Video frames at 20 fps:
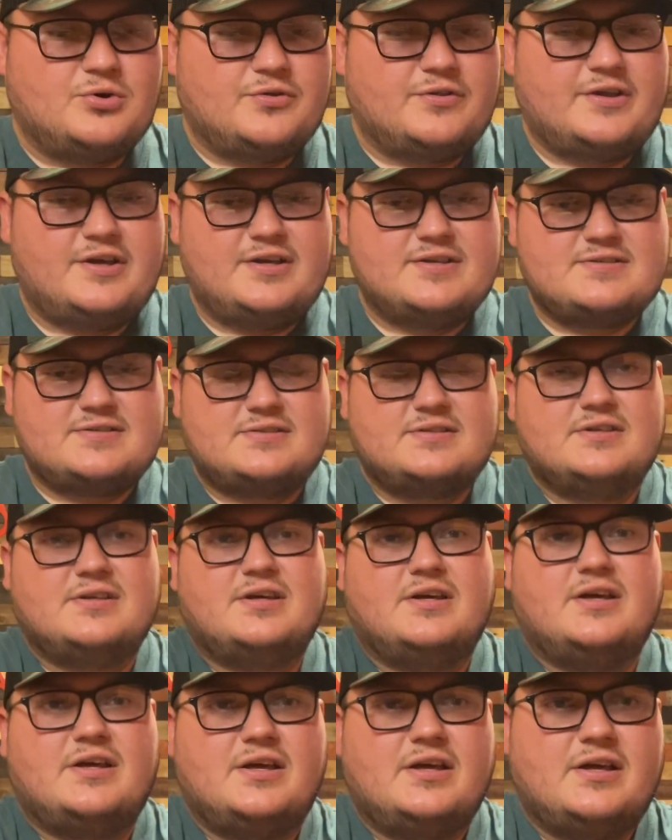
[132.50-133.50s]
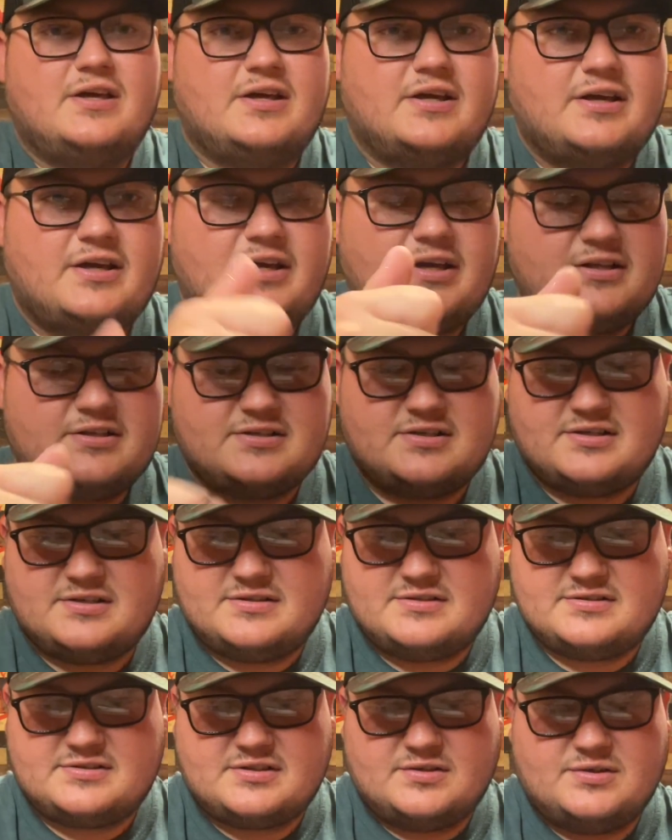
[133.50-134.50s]
this. And as
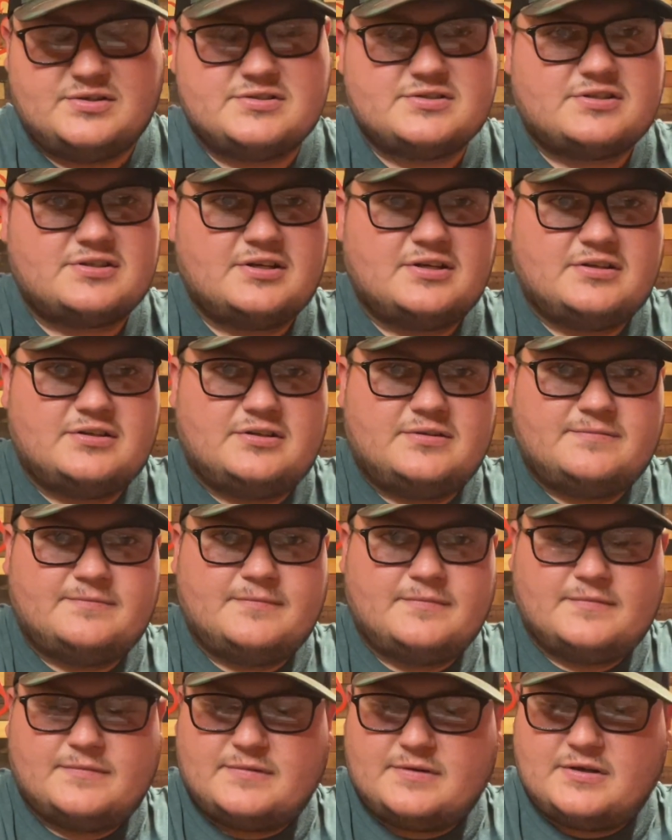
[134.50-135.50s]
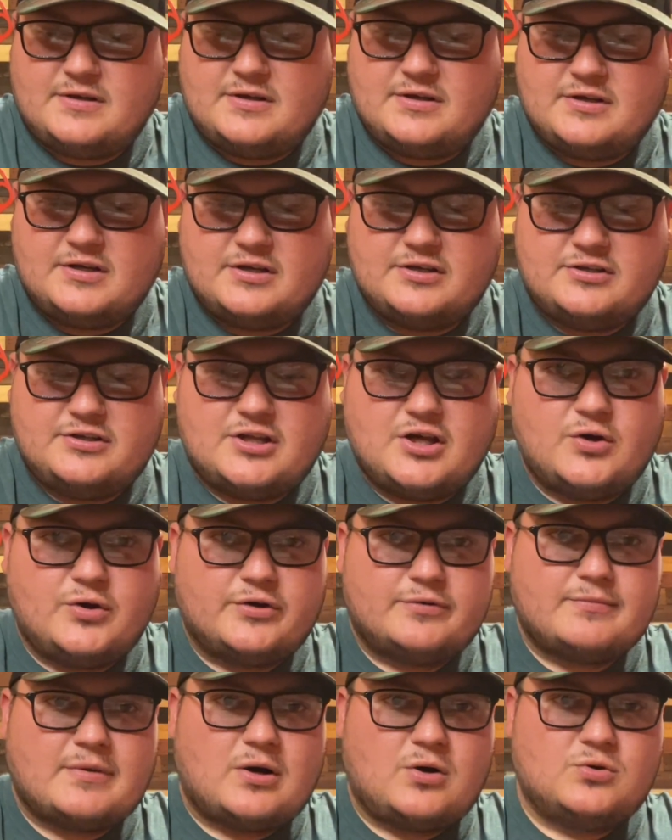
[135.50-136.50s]
soon as Do
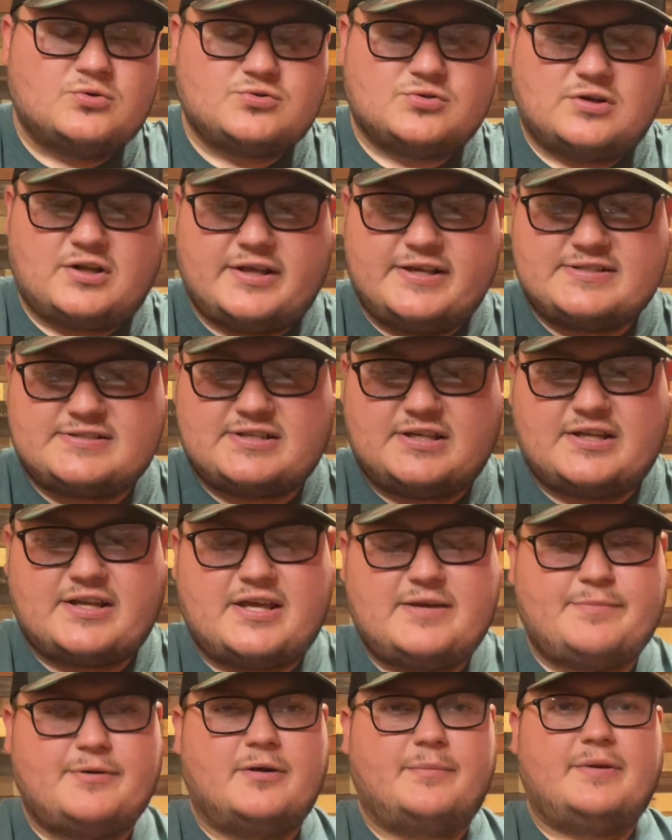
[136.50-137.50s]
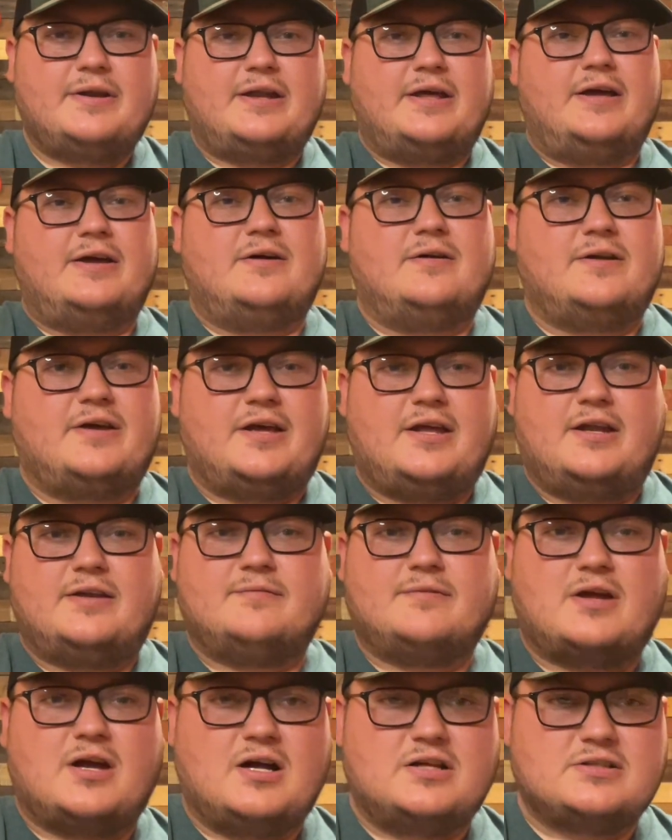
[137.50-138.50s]
It Molds released it, he put me down
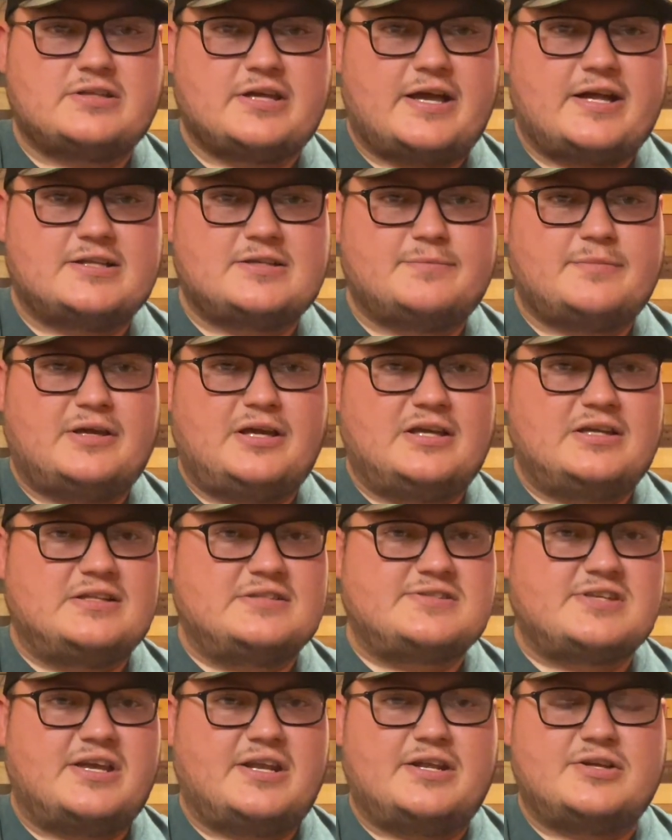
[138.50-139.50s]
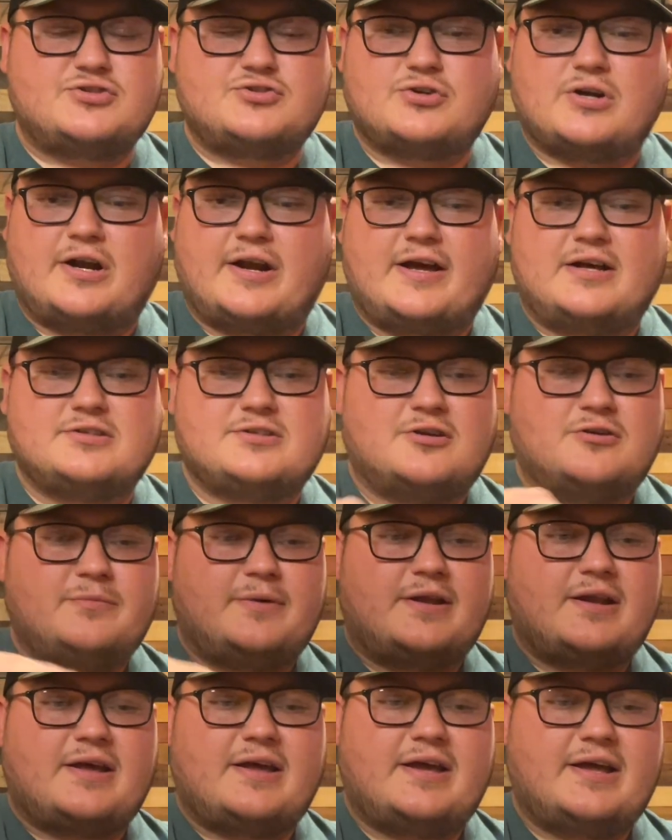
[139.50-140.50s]
and contacted me and sent it straight out to me.
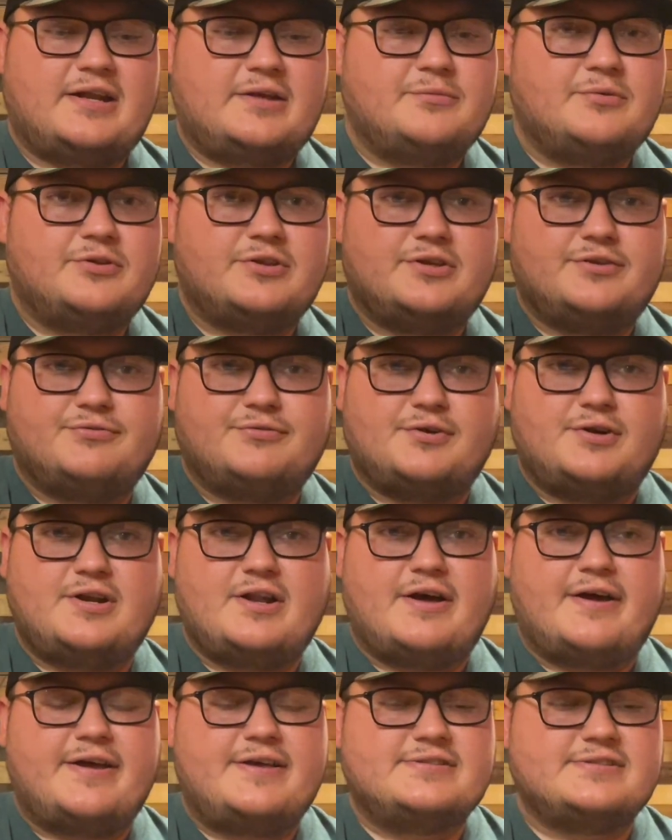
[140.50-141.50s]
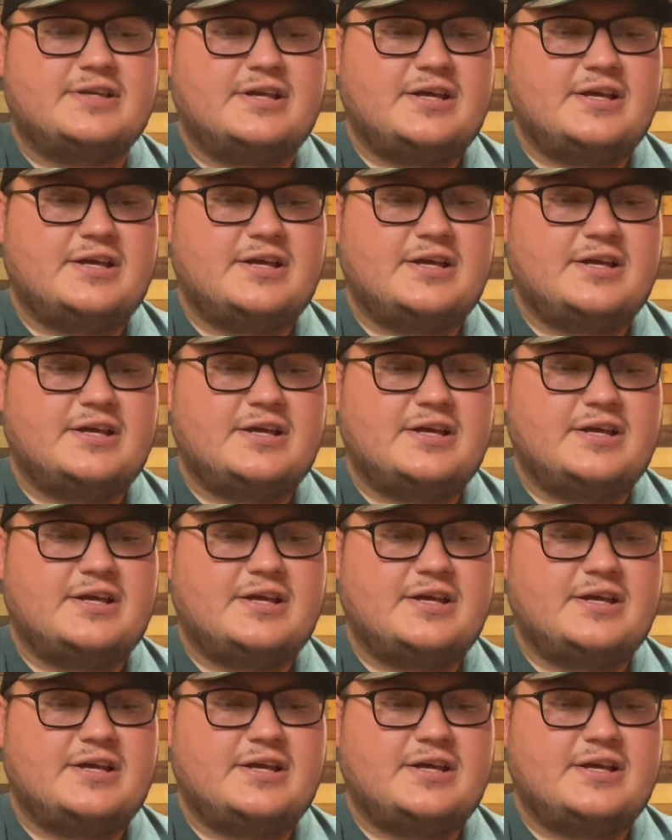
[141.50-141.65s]
And I had it within 3 days.